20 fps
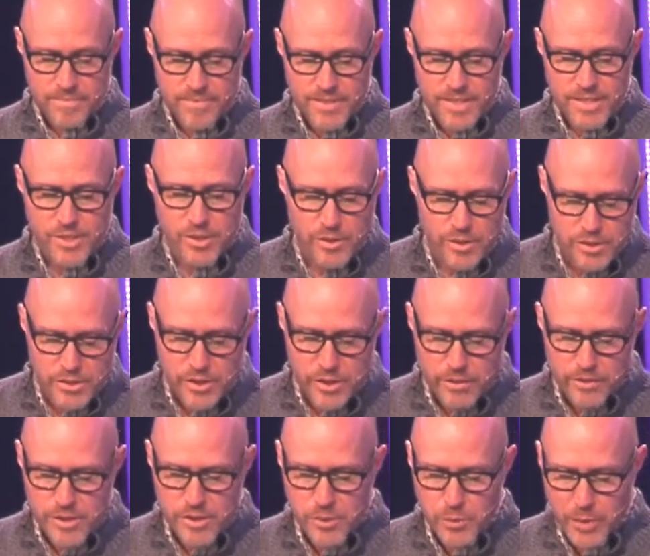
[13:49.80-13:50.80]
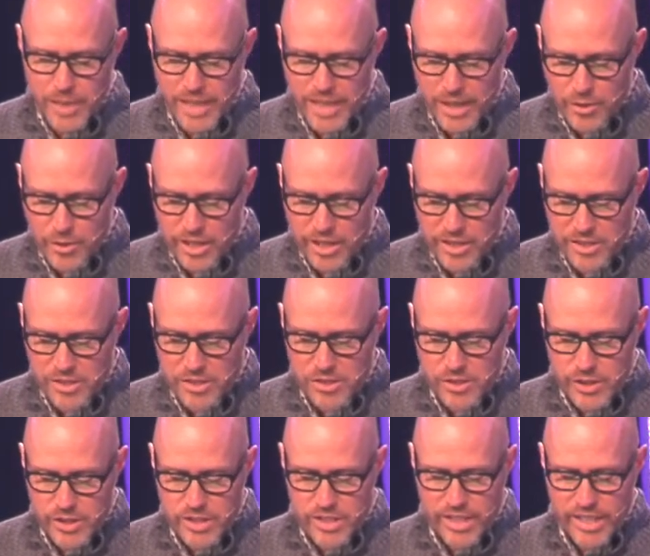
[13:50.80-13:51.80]
So the servants went out into the
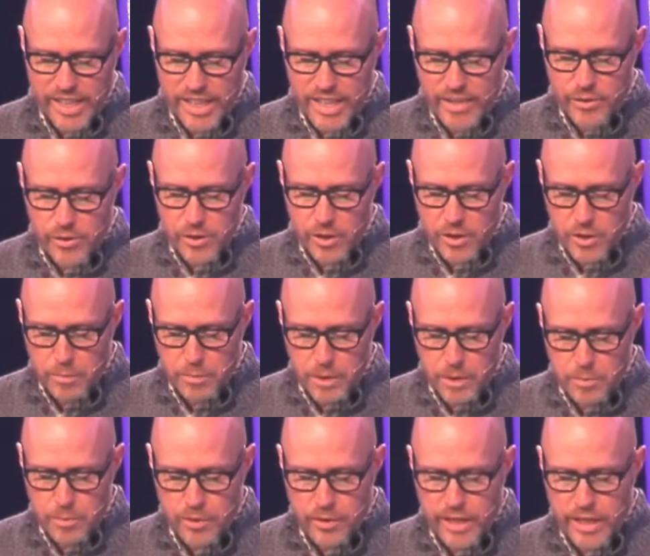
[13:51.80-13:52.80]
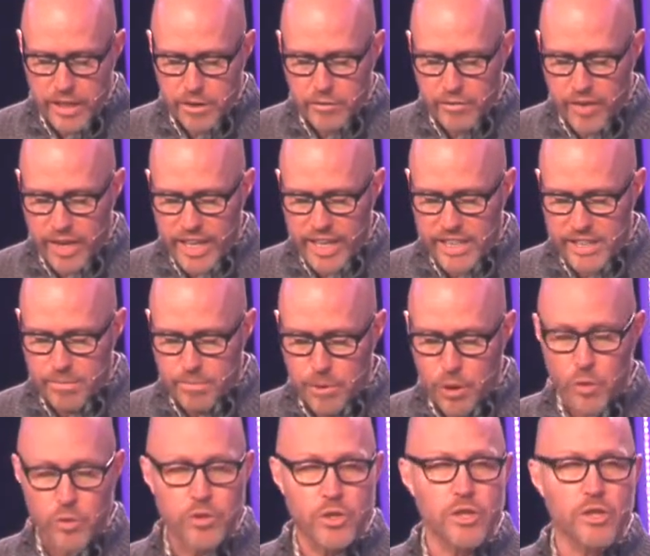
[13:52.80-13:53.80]
streets and gathered all the people they could find,
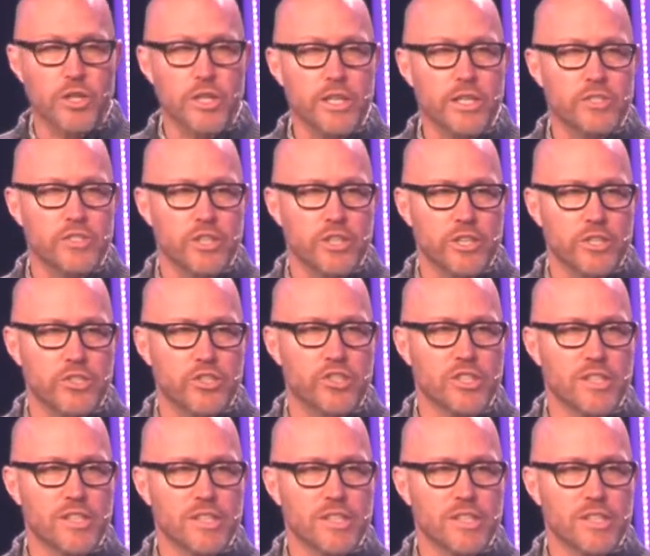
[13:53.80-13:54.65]
both good, church.